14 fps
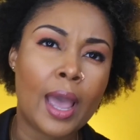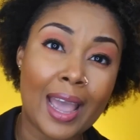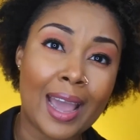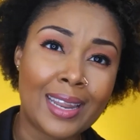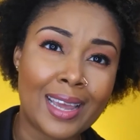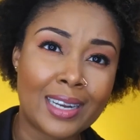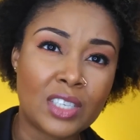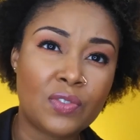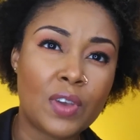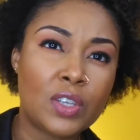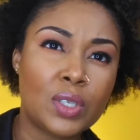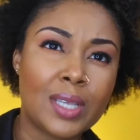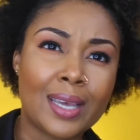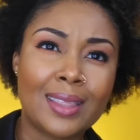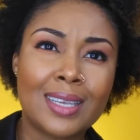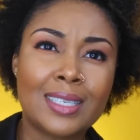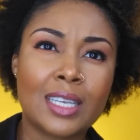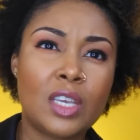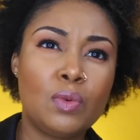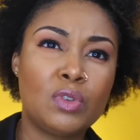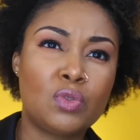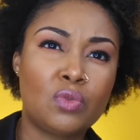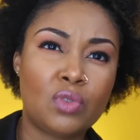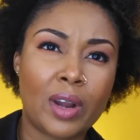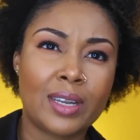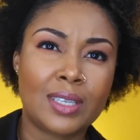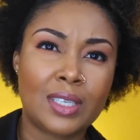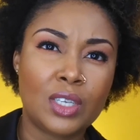And he had his face was like this, like he was
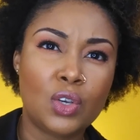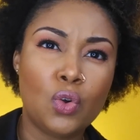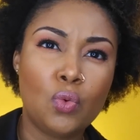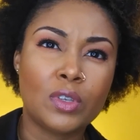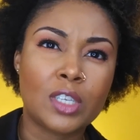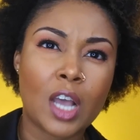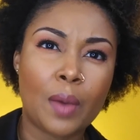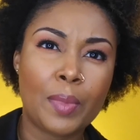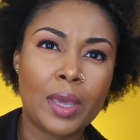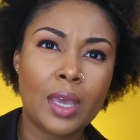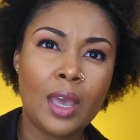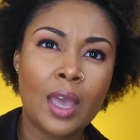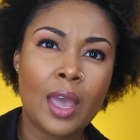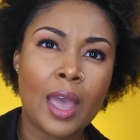trying to see who was coming.